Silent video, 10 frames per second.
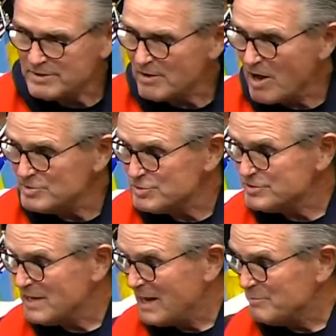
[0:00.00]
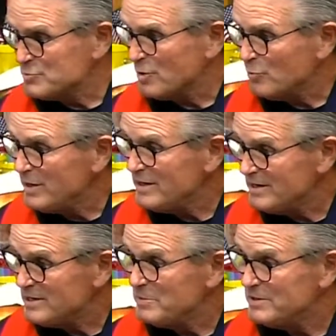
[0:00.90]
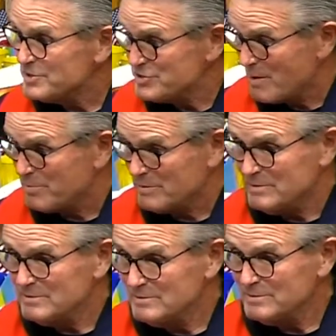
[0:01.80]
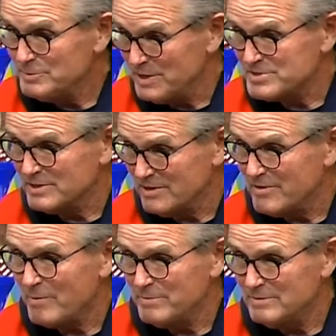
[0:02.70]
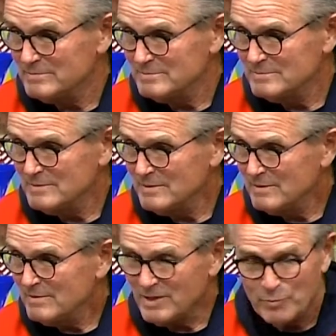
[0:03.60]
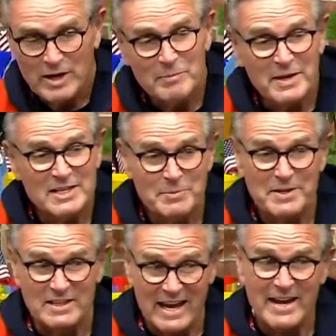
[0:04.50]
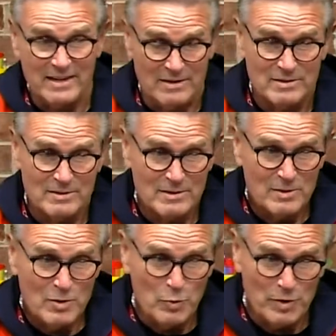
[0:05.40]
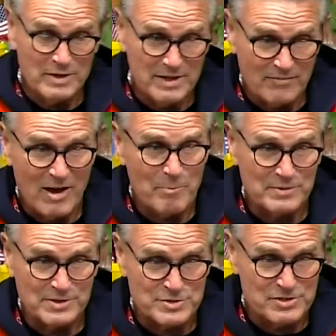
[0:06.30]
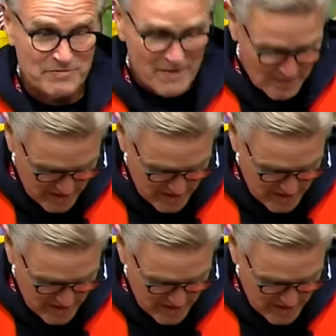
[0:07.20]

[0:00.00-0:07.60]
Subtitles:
there are also times when we need to be the shepherd who doesn't give up. That we need to be the lady who wouldn't give up until she found